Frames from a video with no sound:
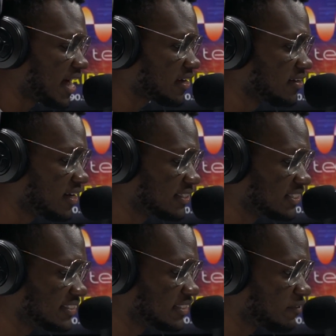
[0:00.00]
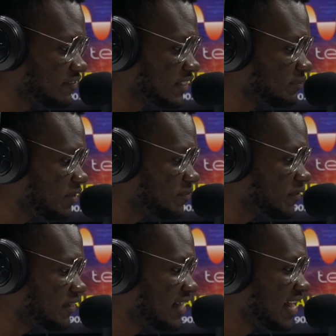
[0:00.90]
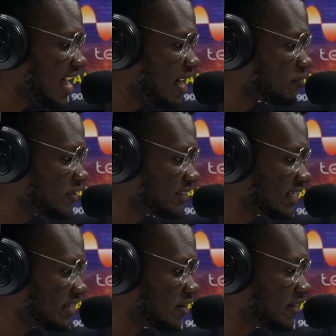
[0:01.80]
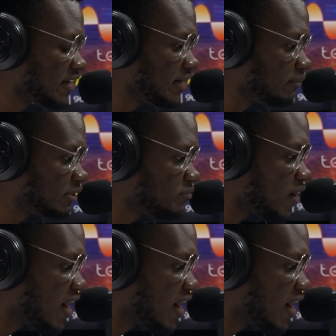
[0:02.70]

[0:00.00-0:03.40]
acknowledging some of these people. I'm going to say their names